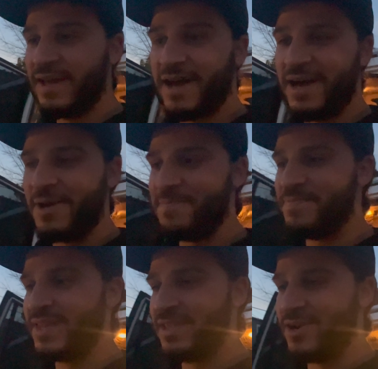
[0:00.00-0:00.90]

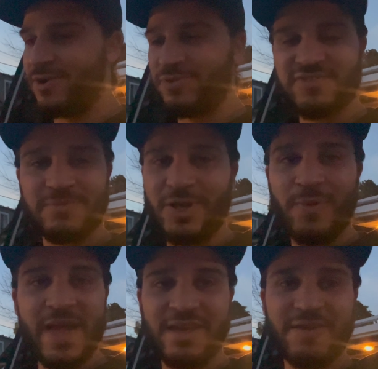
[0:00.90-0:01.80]
There's some
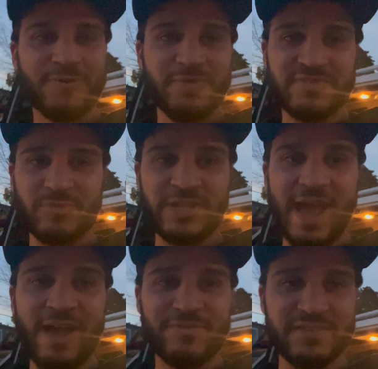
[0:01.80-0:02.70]
low-hanging fruit, some really
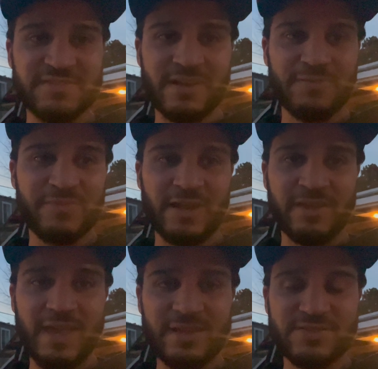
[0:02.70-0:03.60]
obvious stuff that
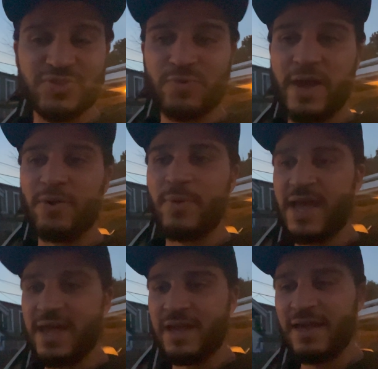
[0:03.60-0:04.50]
I'll get into right
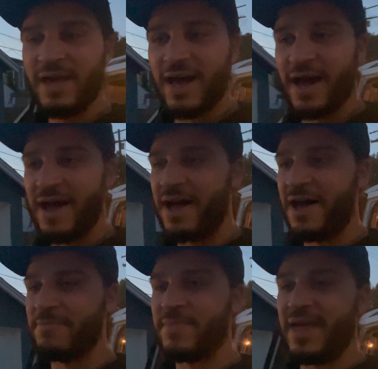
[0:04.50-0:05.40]
away.
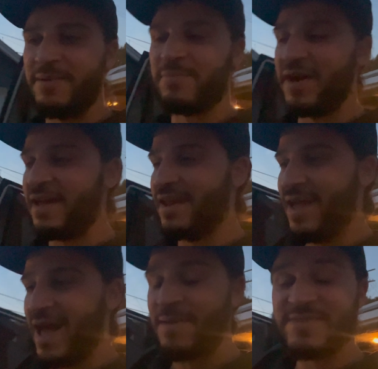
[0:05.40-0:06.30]
But
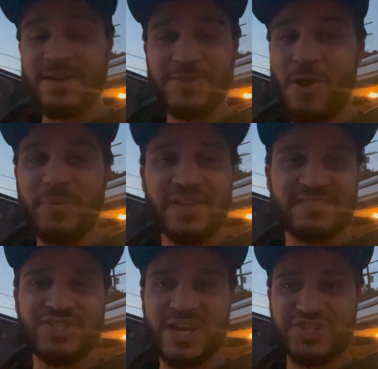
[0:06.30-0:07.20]
I'm definitely open to
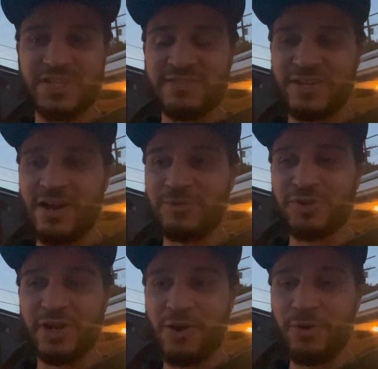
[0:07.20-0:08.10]
suggestions. I'm
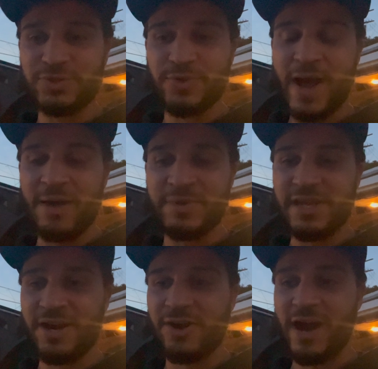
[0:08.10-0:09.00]
learning a whole new hobby
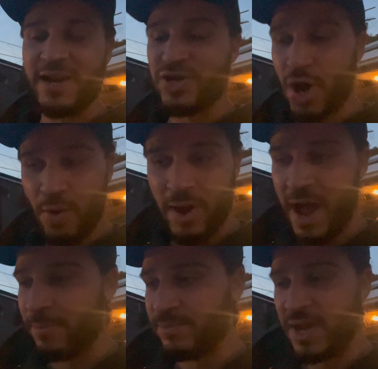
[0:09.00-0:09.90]
here. I know
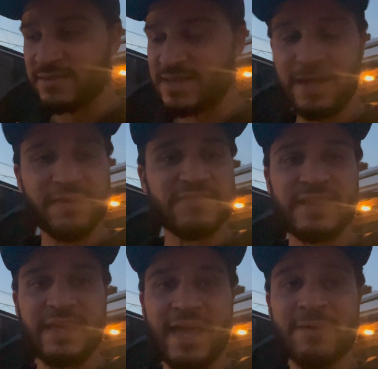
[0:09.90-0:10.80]
I'm going to take this
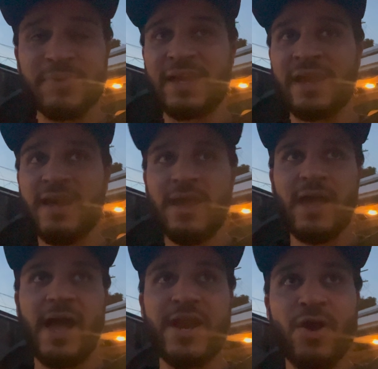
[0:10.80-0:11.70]
thing camping.
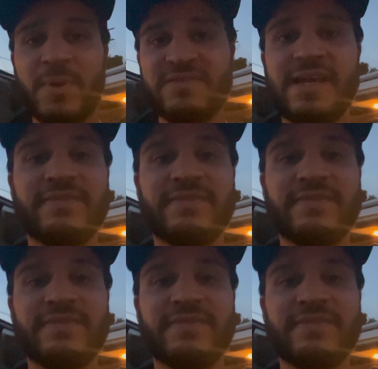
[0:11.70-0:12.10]
I know I'm going to take